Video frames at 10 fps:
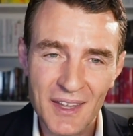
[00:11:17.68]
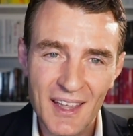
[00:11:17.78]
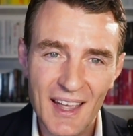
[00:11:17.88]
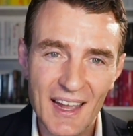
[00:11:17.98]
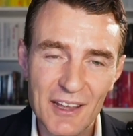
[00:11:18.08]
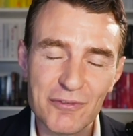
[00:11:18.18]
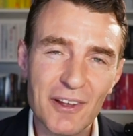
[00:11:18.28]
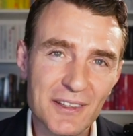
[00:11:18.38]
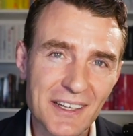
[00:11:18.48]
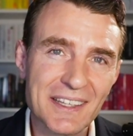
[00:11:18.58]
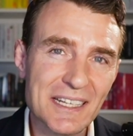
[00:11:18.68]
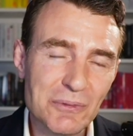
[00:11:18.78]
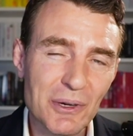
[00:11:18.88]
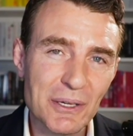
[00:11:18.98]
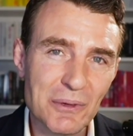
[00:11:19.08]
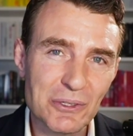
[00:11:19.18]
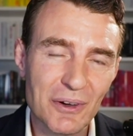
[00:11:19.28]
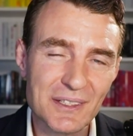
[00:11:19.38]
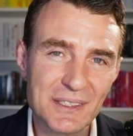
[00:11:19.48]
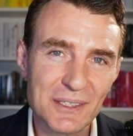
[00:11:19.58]
And I felt that that's what you were
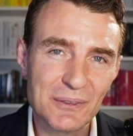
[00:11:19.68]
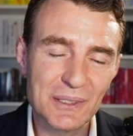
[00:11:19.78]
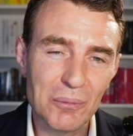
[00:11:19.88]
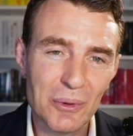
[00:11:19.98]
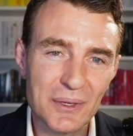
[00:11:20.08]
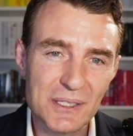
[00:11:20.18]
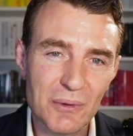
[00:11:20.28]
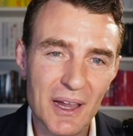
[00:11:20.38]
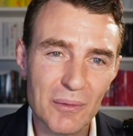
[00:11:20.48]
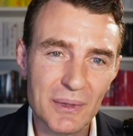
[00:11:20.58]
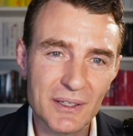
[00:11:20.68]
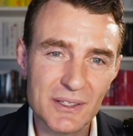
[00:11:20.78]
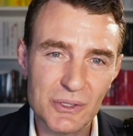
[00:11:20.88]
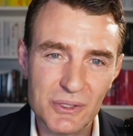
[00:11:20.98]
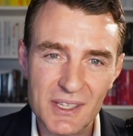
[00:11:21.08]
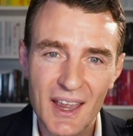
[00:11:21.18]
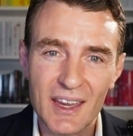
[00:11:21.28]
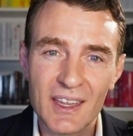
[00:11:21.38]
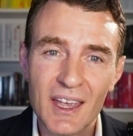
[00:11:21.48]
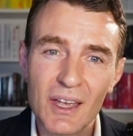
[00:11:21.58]
trying to do with the book as well, because you
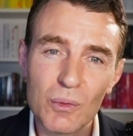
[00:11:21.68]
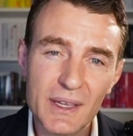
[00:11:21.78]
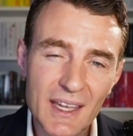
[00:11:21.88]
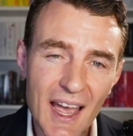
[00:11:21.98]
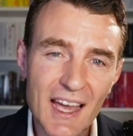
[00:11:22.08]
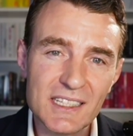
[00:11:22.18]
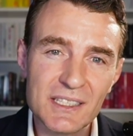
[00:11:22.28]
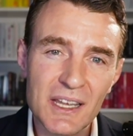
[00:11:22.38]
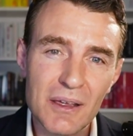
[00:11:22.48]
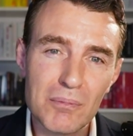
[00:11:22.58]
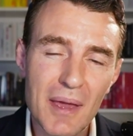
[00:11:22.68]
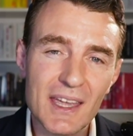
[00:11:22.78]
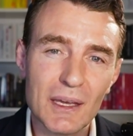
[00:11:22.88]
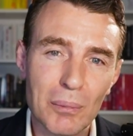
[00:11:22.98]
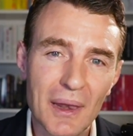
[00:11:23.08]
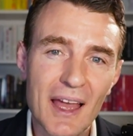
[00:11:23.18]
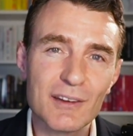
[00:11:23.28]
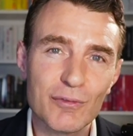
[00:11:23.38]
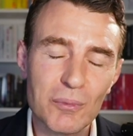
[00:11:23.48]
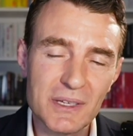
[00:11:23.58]
say we can't make a
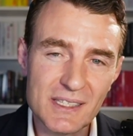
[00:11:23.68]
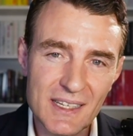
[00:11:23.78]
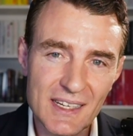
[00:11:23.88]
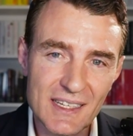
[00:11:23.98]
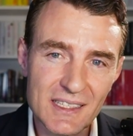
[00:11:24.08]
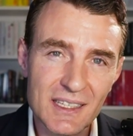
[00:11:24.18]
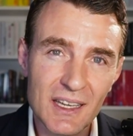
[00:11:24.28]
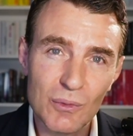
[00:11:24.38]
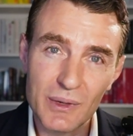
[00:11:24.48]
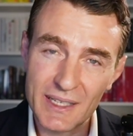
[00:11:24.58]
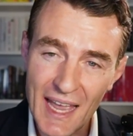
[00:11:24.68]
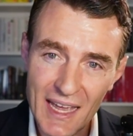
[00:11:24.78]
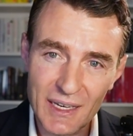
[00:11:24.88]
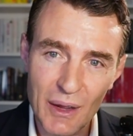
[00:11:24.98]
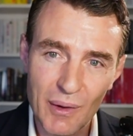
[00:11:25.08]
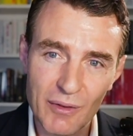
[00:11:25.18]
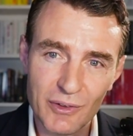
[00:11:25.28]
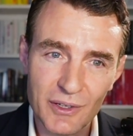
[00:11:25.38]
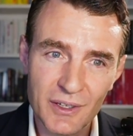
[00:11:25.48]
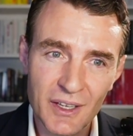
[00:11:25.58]
plant from a seed. We can,
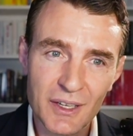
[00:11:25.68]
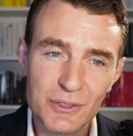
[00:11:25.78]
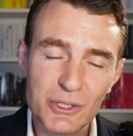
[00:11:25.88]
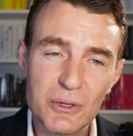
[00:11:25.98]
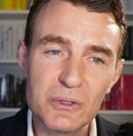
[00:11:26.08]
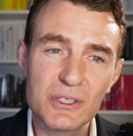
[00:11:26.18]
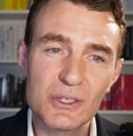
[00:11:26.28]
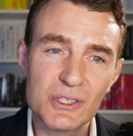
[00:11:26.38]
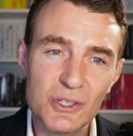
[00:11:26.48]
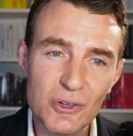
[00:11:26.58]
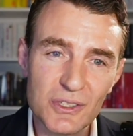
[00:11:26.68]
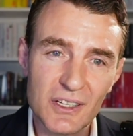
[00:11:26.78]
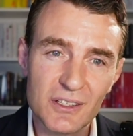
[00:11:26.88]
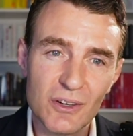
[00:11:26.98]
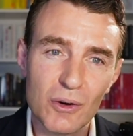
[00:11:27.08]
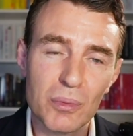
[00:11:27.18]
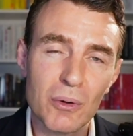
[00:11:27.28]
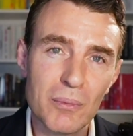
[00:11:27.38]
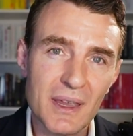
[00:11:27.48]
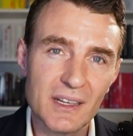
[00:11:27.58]
however, choose to stunt it or
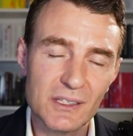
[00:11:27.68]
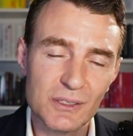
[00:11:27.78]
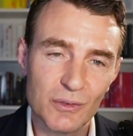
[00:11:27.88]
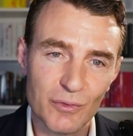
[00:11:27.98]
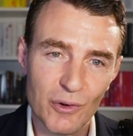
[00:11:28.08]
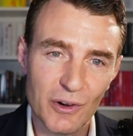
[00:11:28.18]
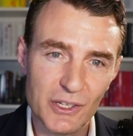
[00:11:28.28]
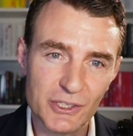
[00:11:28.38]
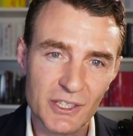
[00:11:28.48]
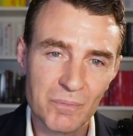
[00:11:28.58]
permit it to flourish.